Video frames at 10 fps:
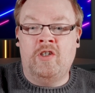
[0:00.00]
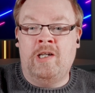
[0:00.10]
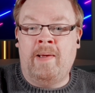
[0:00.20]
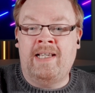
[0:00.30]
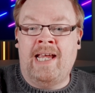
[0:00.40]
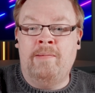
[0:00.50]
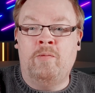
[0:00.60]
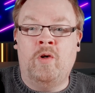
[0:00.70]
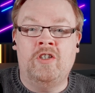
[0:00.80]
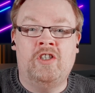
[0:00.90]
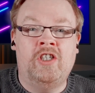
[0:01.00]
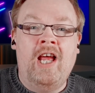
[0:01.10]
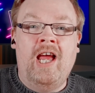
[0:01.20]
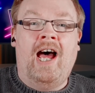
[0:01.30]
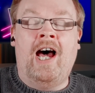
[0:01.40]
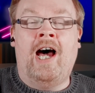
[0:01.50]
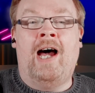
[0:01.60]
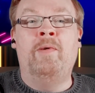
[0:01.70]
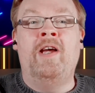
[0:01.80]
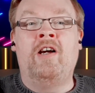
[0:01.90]
about Game and Watch,
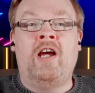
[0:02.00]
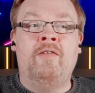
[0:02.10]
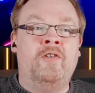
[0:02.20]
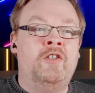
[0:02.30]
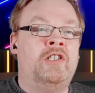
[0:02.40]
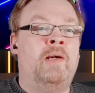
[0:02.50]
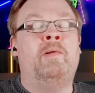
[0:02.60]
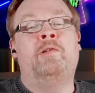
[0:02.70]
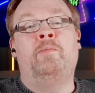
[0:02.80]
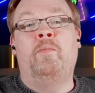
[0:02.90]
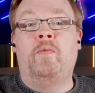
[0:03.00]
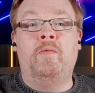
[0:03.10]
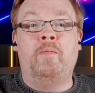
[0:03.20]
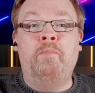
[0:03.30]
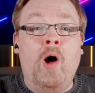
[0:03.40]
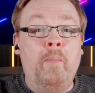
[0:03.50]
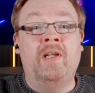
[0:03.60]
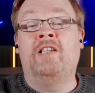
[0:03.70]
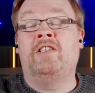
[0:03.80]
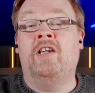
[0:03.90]
and we are going through some of the most
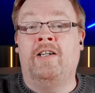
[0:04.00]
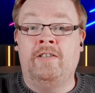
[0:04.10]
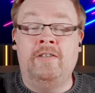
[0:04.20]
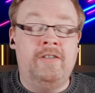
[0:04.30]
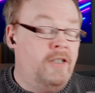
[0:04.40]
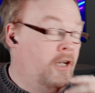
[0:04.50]
popular titles.